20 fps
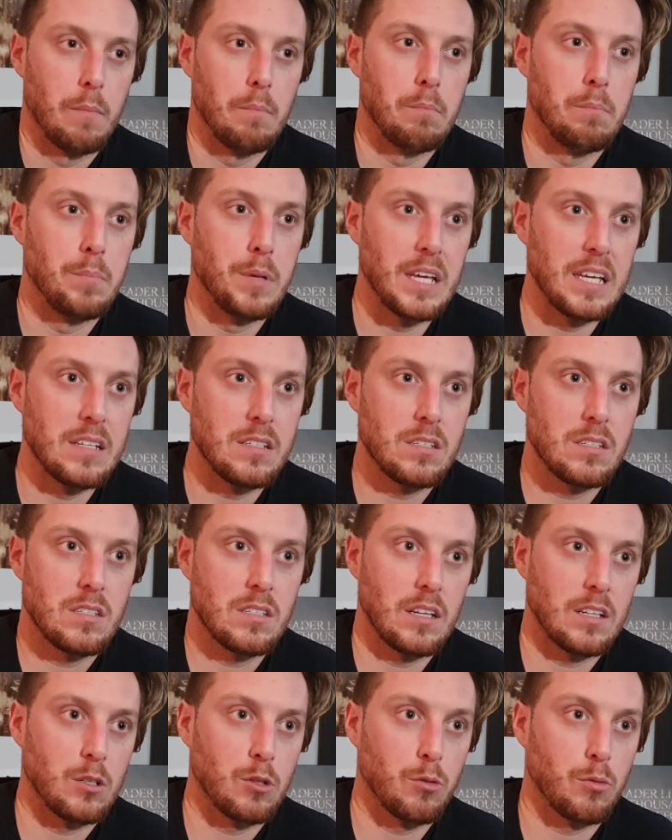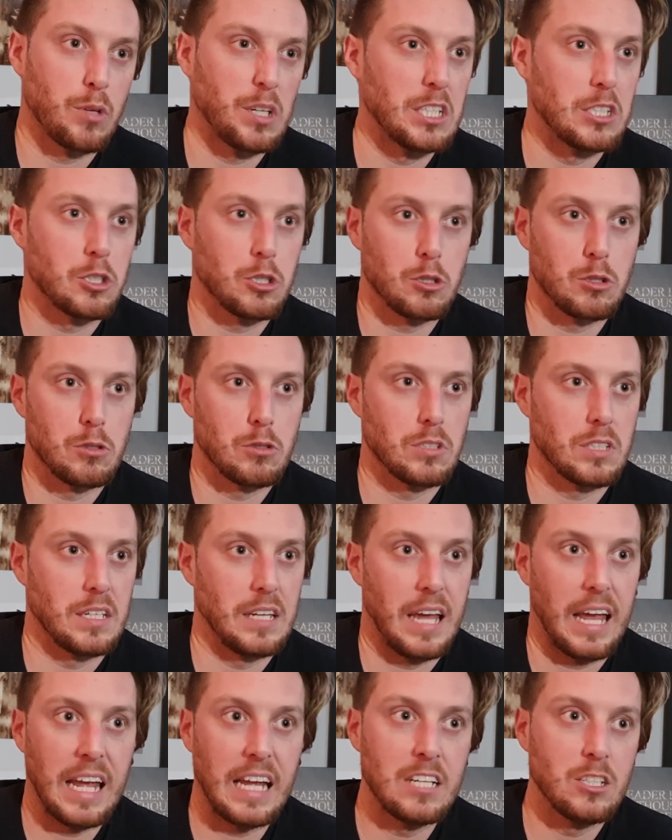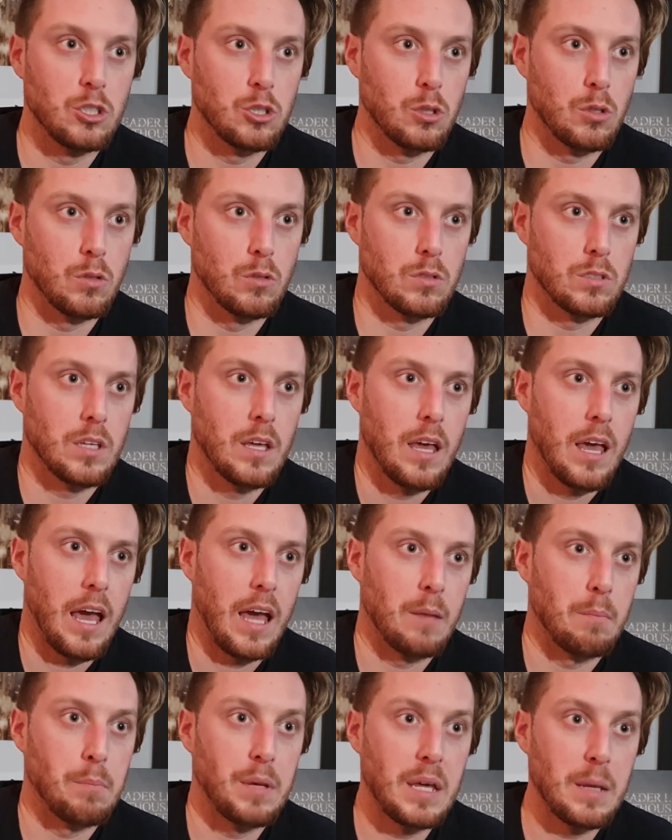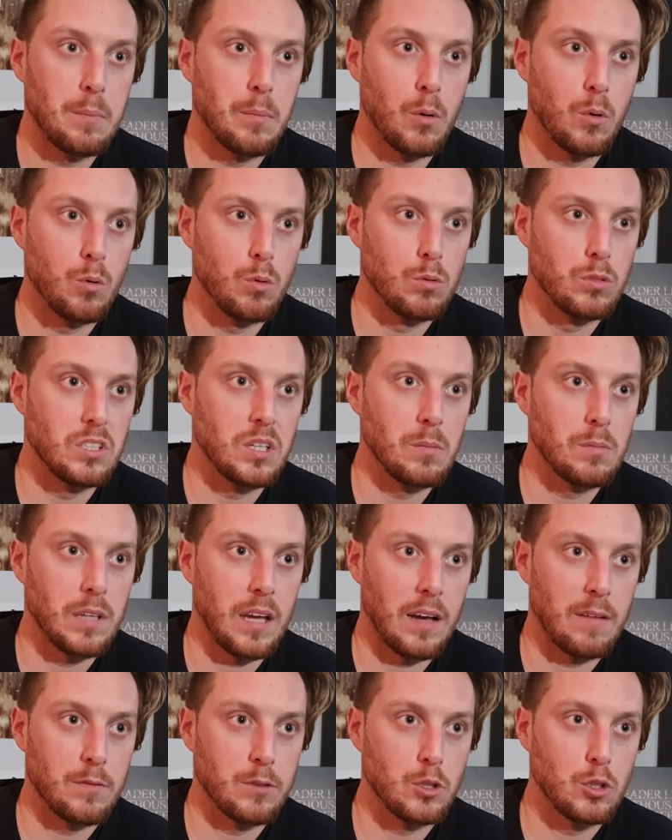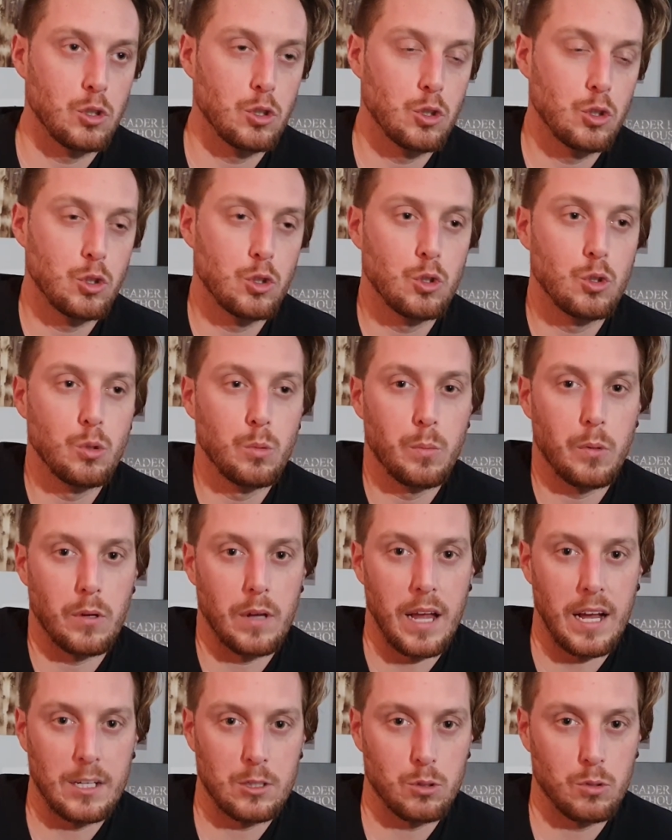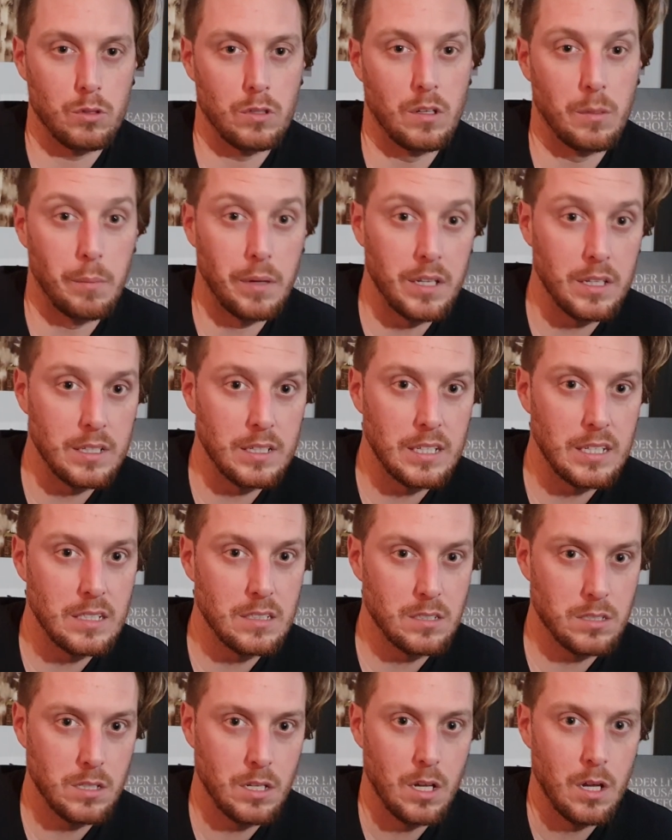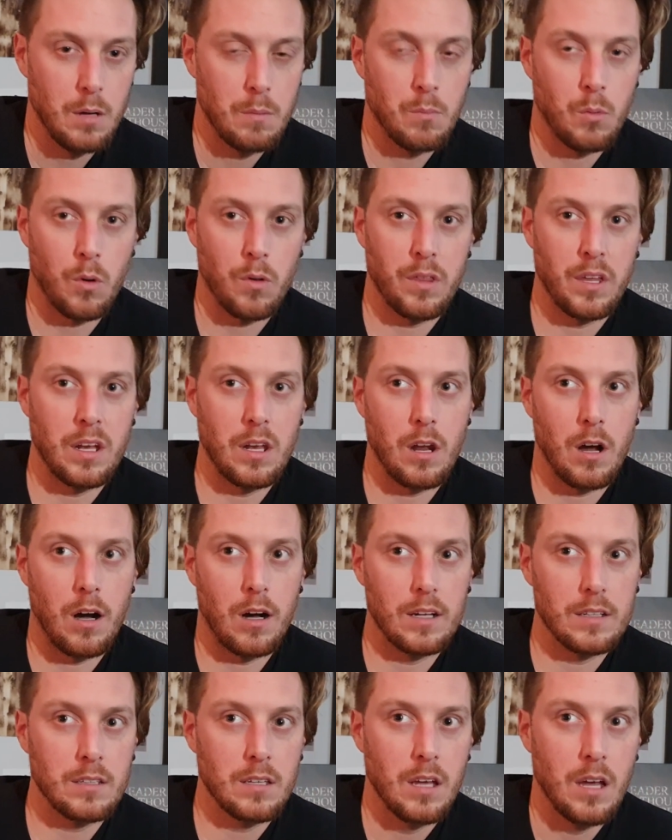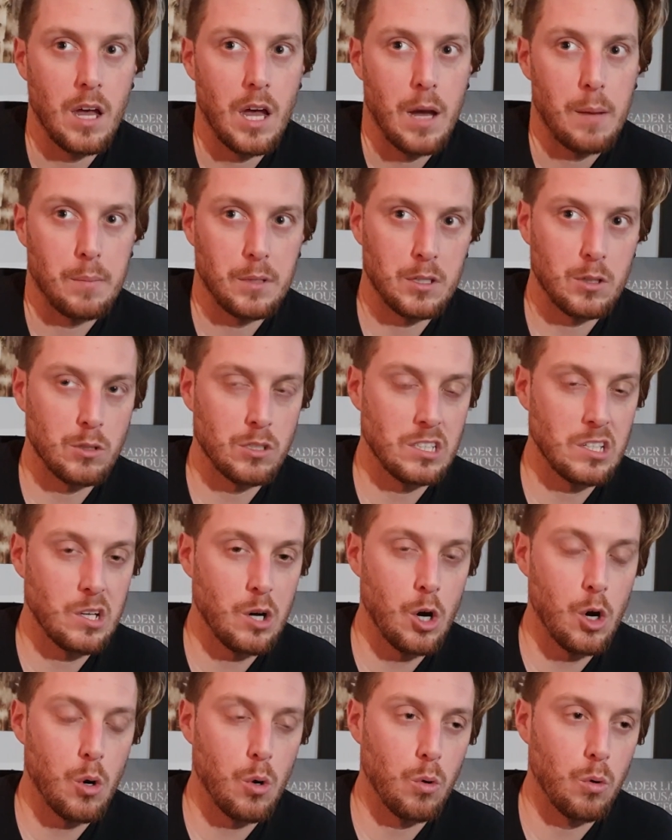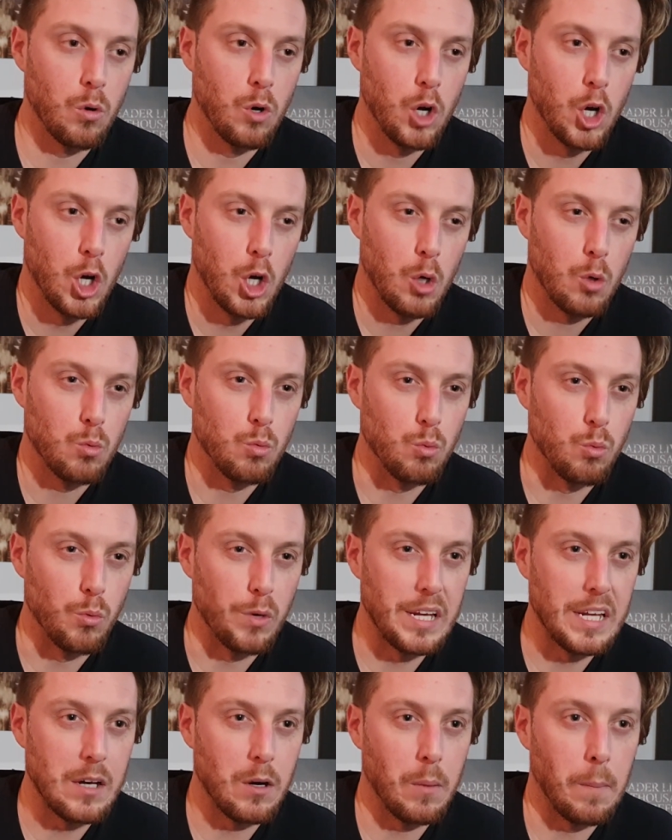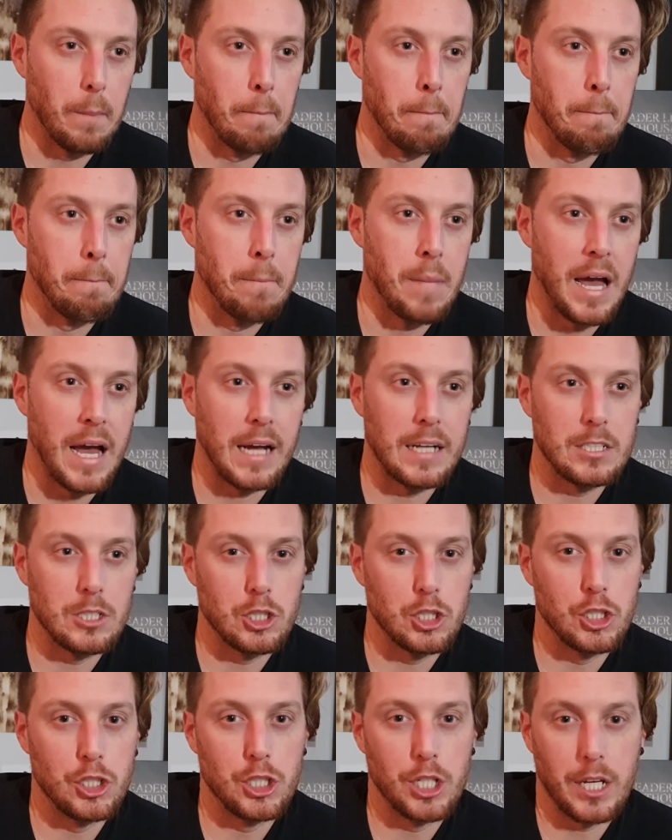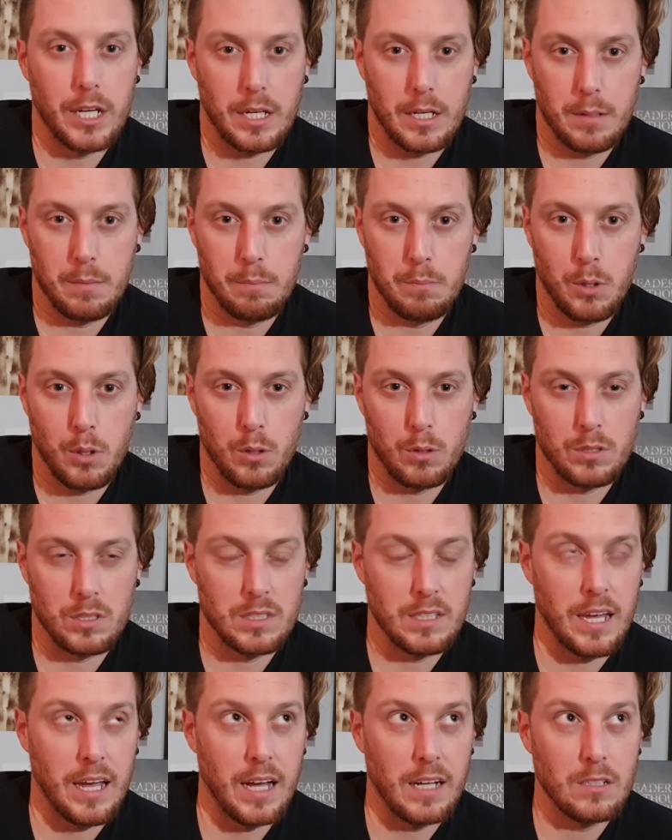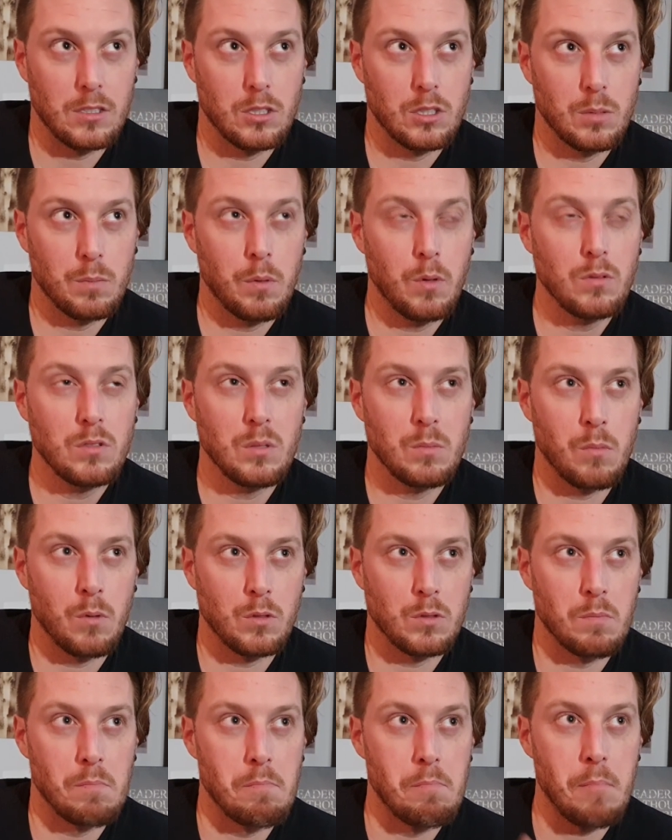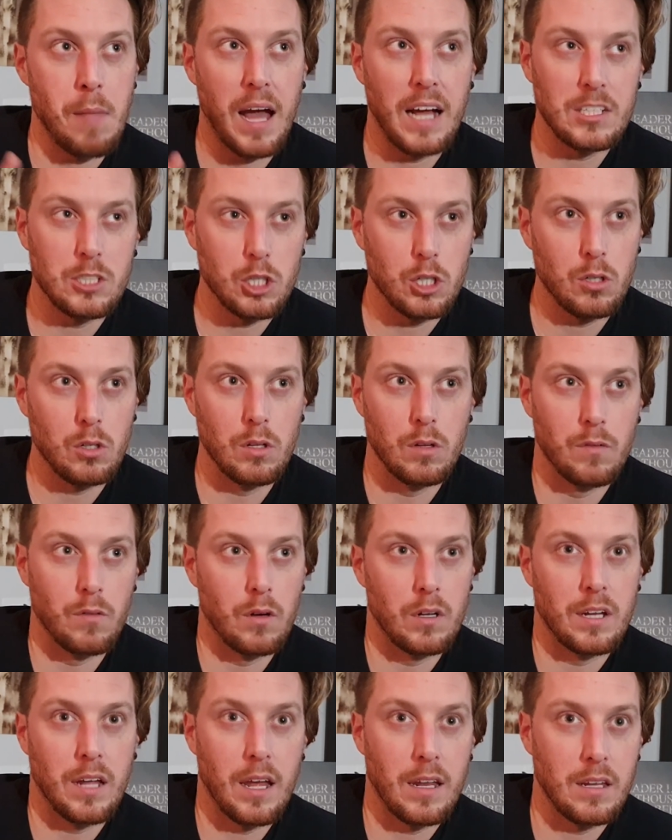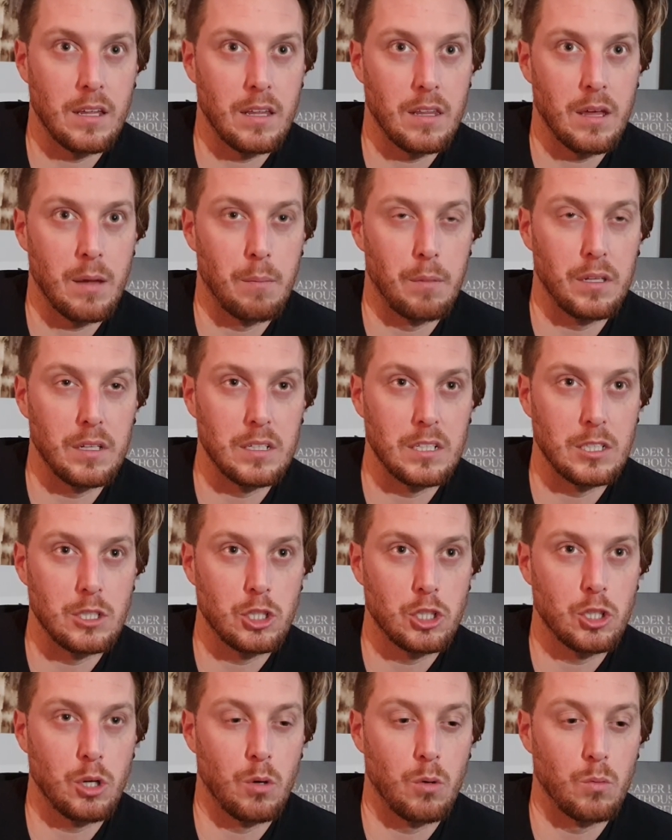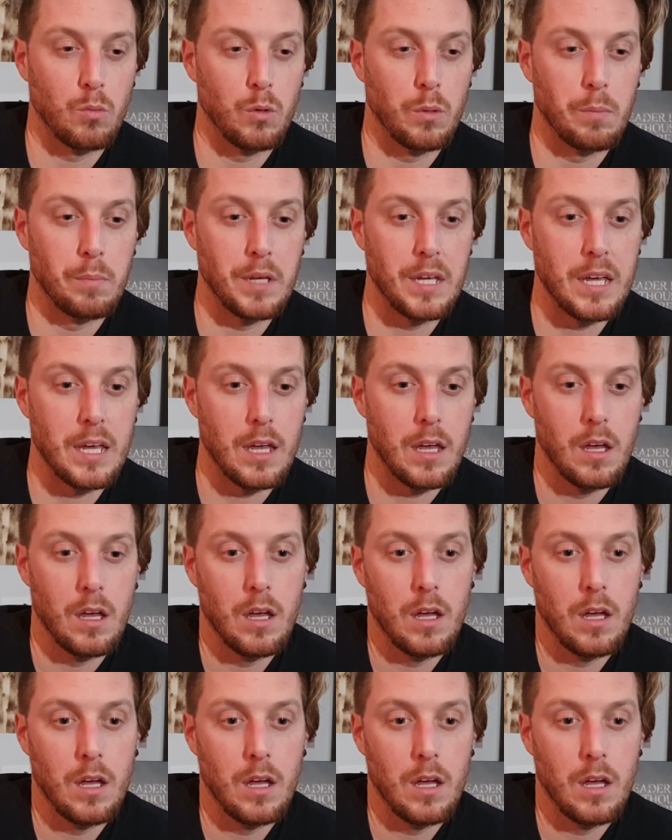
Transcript: beasts and creatures and angels and people who seem to have supernatural abilities more than not, but there's no real magic per se. I suppose the most magical of any of the abilities shown would be